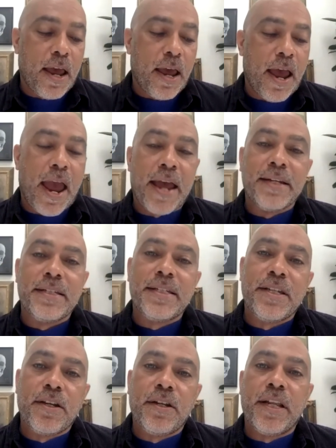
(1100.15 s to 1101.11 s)
And
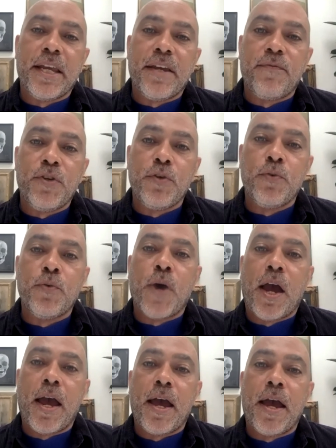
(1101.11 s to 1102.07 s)
still, if you
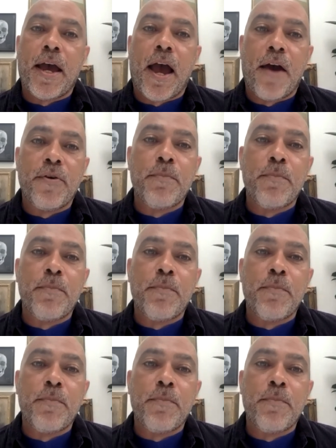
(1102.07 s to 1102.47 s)
are